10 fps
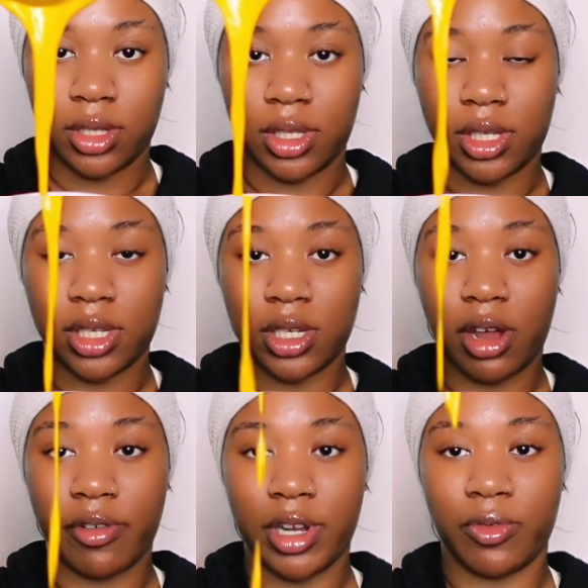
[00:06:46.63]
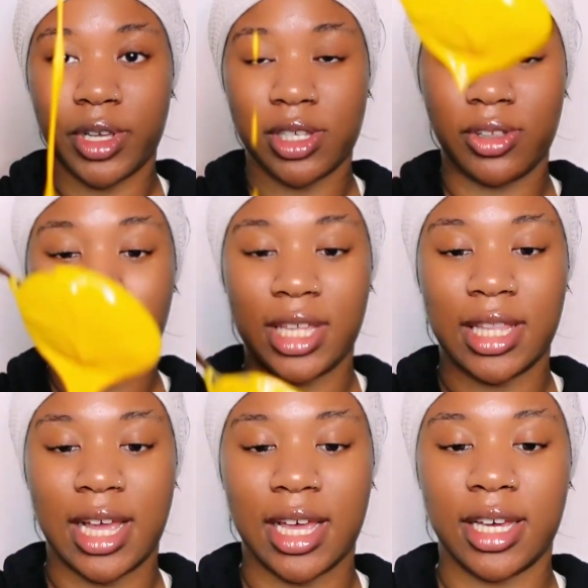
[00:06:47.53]
This is currently what it's looking
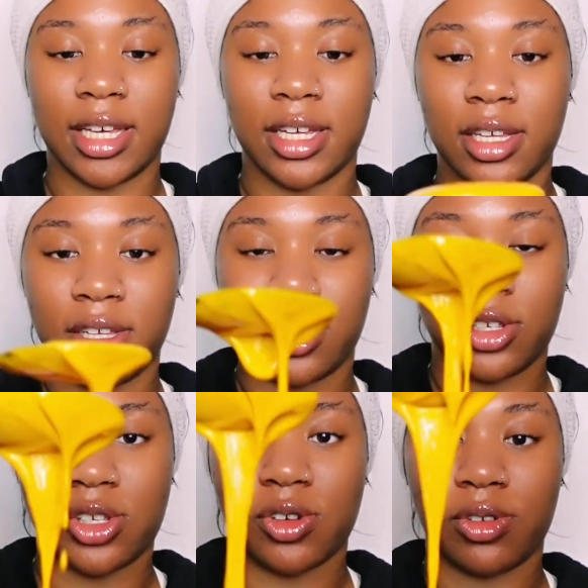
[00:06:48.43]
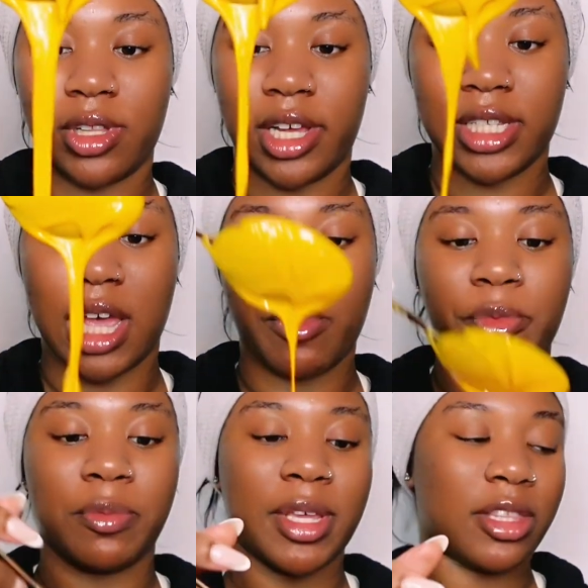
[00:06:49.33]
like. So last time when
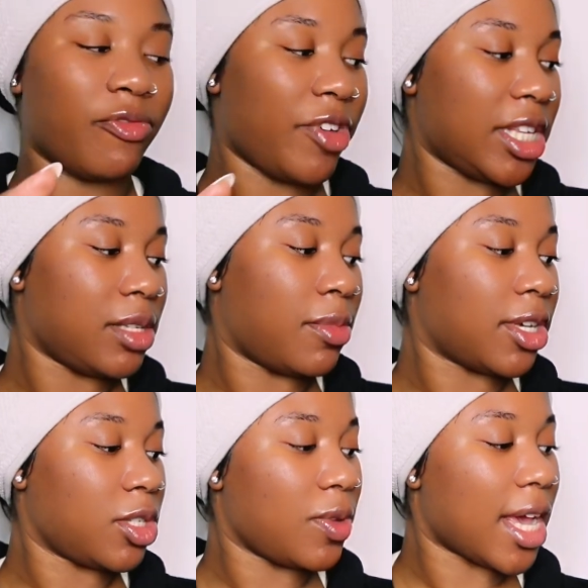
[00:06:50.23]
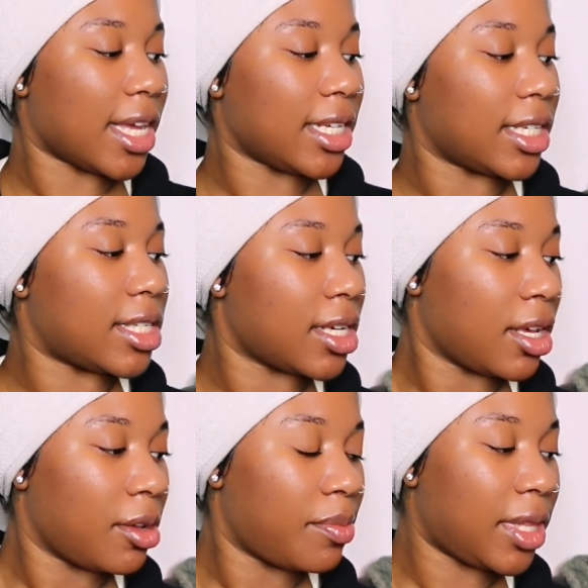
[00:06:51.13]
we made the face mask, we added
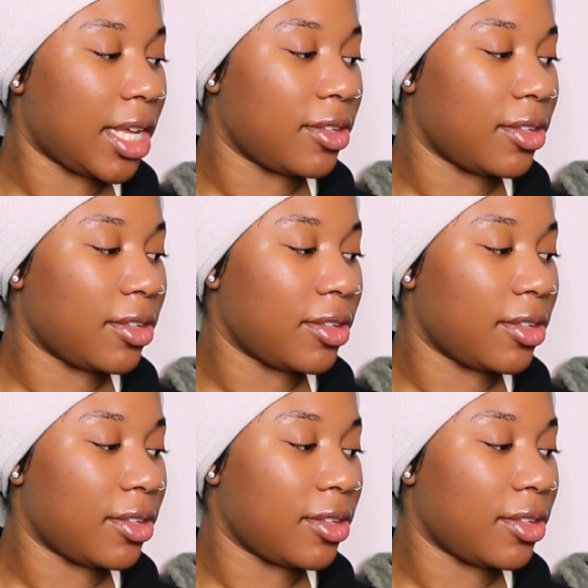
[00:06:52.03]
plain